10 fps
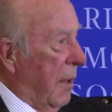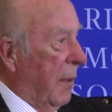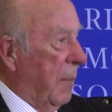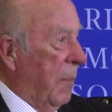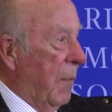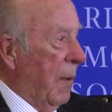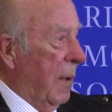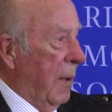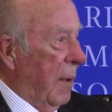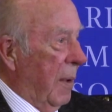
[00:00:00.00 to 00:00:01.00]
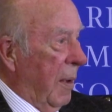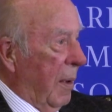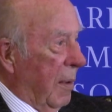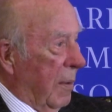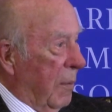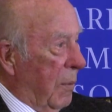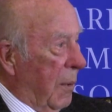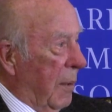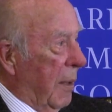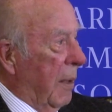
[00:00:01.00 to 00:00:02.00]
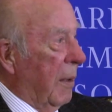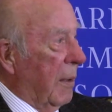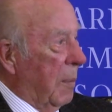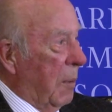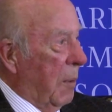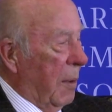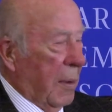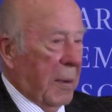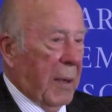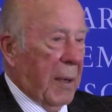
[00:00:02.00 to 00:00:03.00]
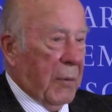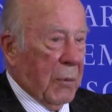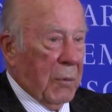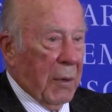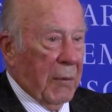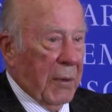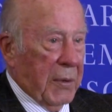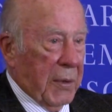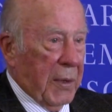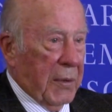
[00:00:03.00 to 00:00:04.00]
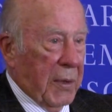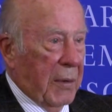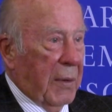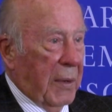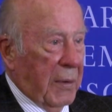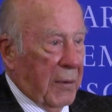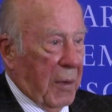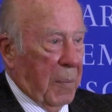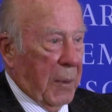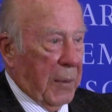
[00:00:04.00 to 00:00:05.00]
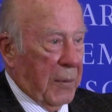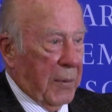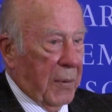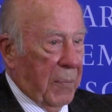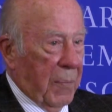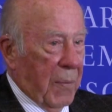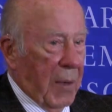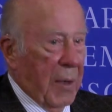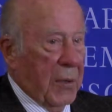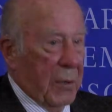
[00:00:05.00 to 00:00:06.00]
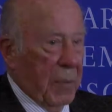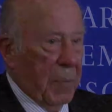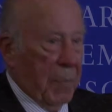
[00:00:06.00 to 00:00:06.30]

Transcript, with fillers: that and really get on the ball on K through 12 education. I think it's our biggest issue.